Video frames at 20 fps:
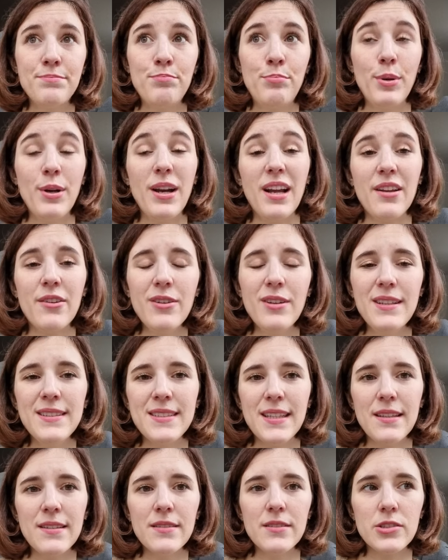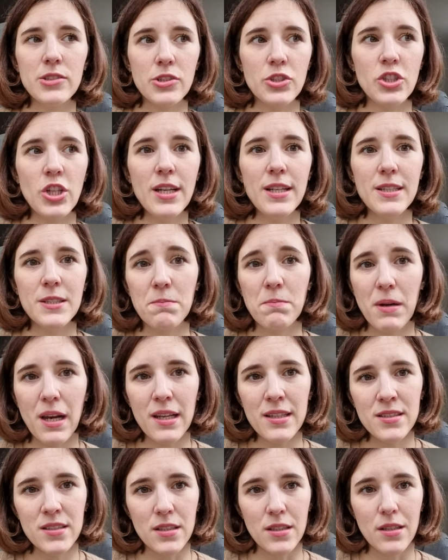but actually then the chain is
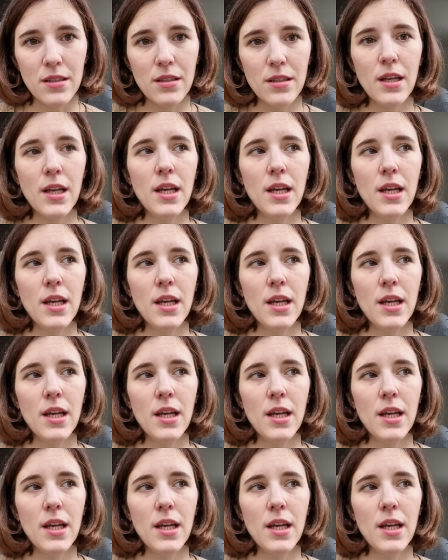plastic,